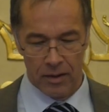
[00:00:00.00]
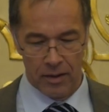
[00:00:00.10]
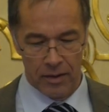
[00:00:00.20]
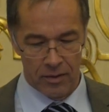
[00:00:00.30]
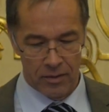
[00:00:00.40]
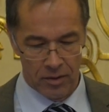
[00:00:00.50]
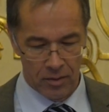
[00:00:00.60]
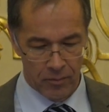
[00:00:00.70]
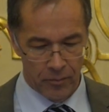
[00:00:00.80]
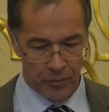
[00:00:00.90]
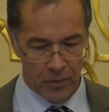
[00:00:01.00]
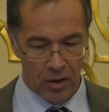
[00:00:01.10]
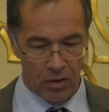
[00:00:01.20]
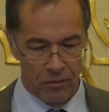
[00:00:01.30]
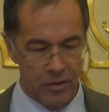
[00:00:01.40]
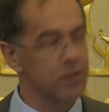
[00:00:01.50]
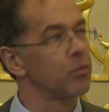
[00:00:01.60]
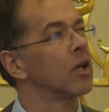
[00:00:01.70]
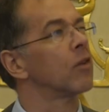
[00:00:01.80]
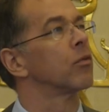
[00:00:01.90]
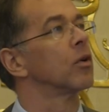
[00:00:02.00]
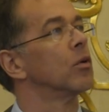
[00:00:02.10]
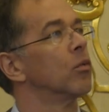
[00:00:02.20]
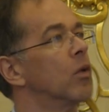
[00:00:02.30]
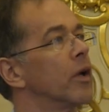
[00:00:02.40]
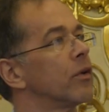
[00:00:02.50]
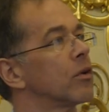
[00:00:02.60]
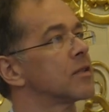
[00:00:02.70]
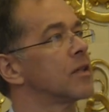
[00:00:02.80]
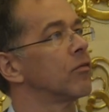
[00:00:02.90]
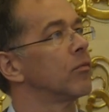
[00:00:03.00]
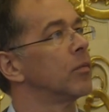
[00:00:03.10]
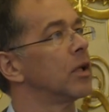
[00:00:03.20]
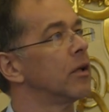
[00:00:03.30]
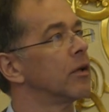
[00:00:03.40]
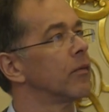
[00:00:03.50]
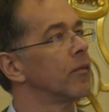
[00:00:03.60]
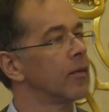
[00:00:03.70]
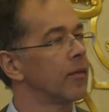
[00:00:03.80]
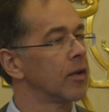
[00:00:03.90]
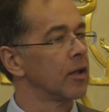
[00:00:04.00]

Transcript: And out of this, we have 1.7 million